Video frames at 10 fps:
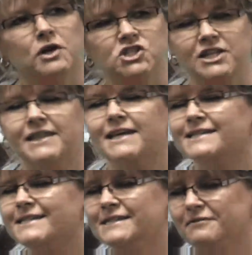
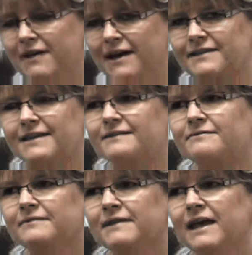heart-wrenching things, is the
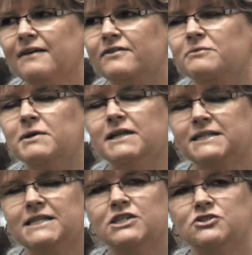fact that,
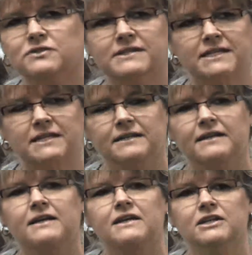having been a teacher,
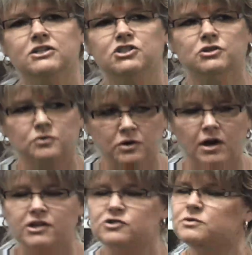seeing
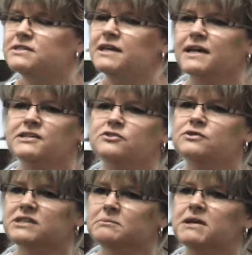children
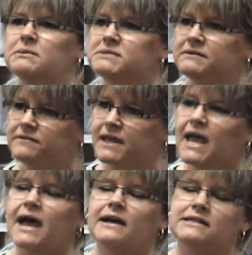ostracized, or sometimes
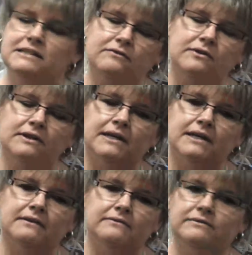if they act
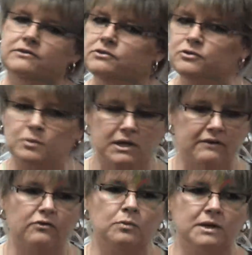differently
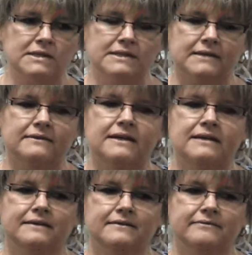due to whatever
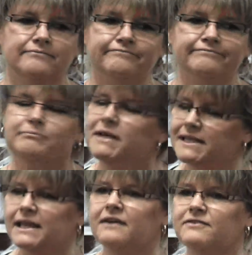reason,
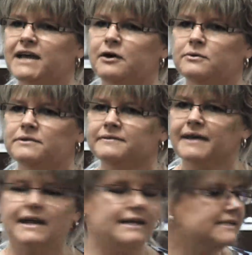being left
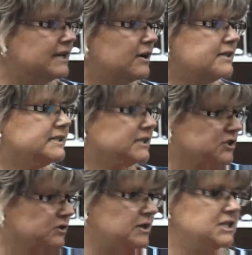out. And I see
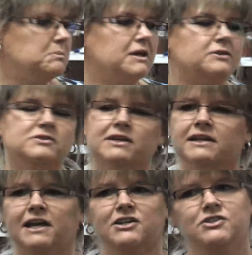Austin starting to
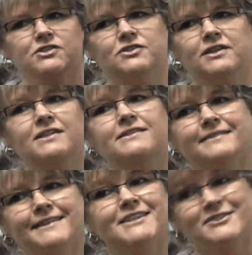make those connections,
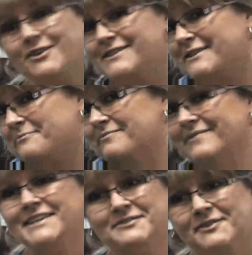so that's
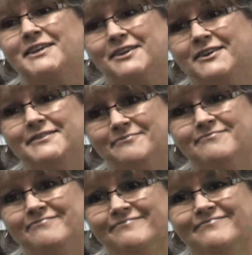awesome. It's really
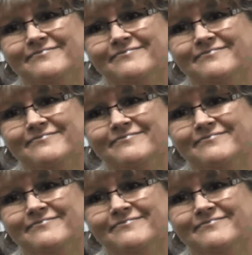good.